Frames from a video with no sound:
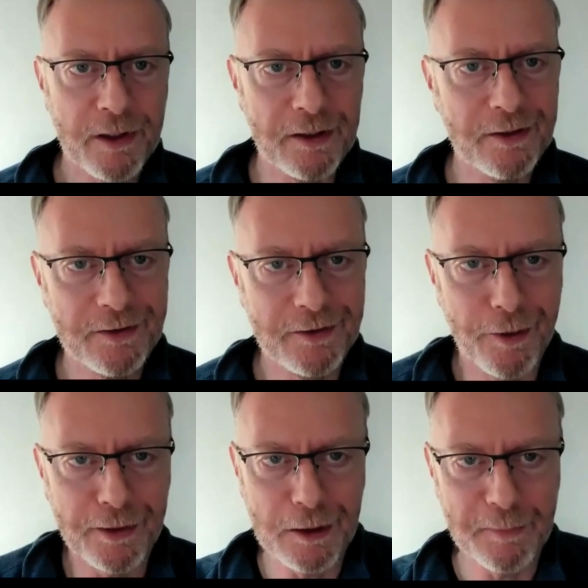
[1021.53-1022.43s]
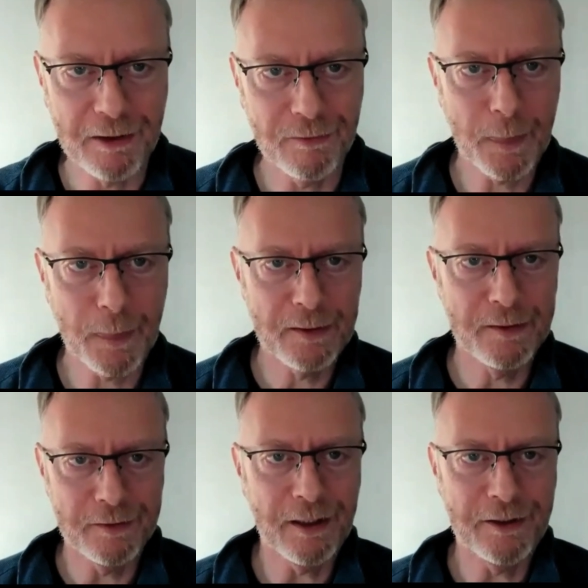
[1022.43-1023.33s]
and think about
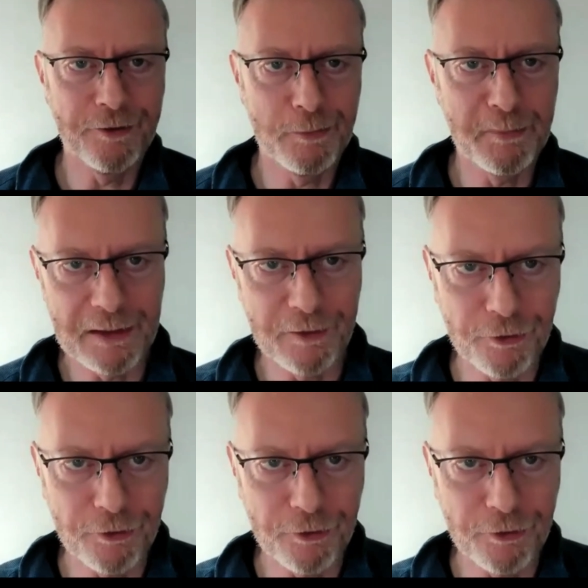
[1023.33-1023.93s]
hydrogen being the